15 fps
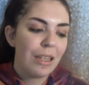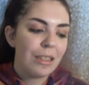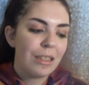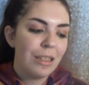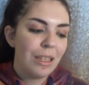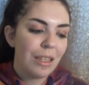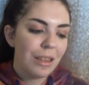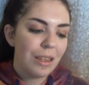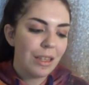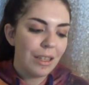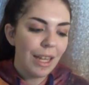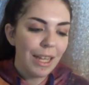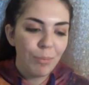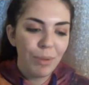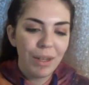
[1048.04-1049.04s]
click the
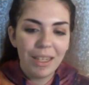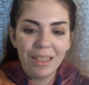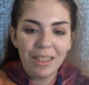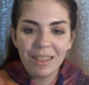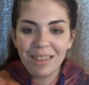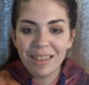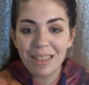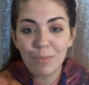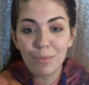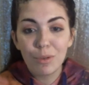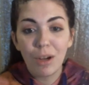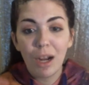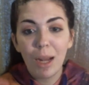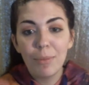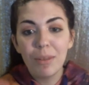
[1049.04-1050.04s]
like button,
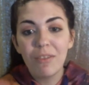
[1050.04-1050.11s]
subscribe,